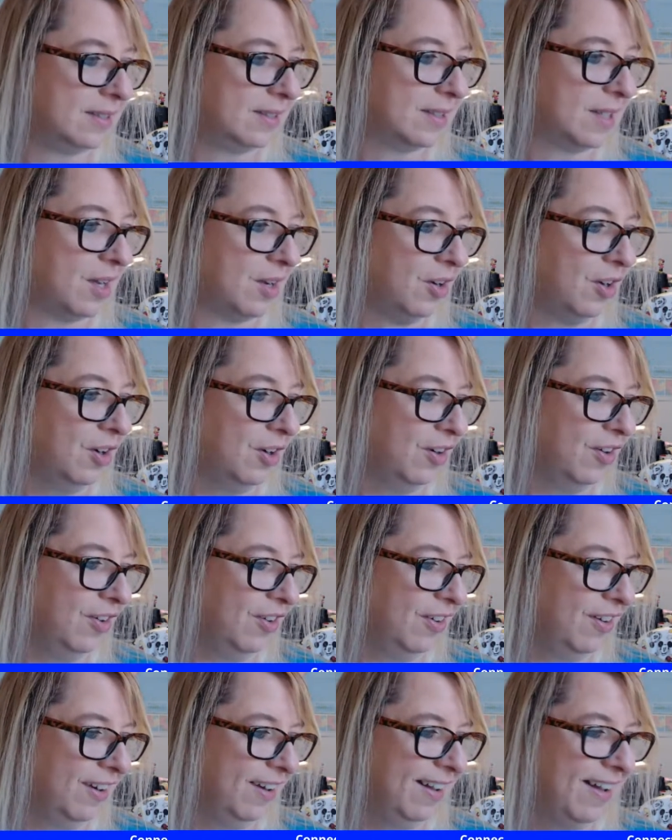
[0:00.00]
So,
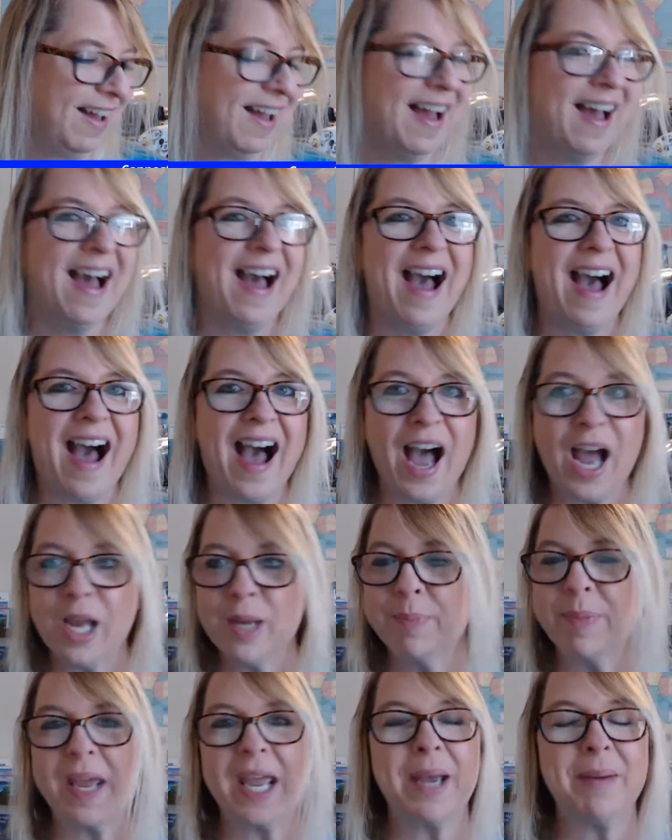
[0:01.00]

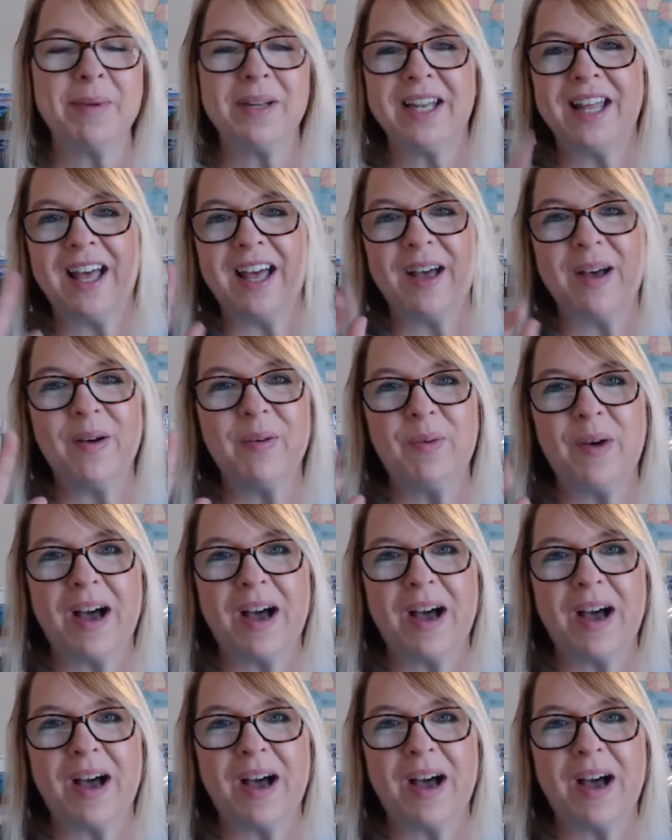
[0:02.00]
hi, Pamela.